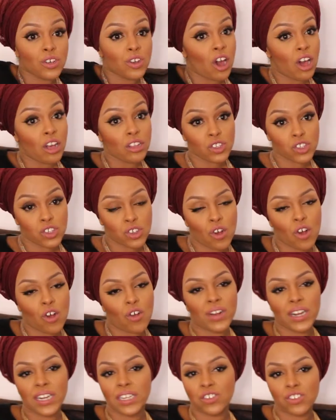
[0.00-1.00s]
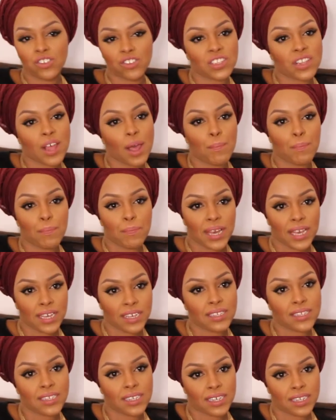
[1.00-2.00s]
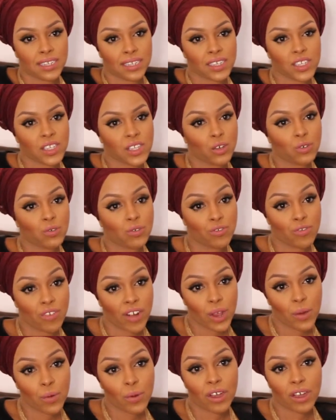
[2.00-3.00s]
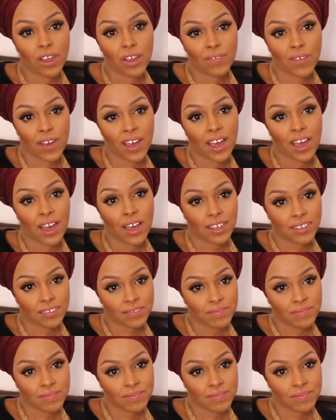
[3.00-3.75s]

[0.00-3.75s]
Contouring is just amazing. It's a great work of art.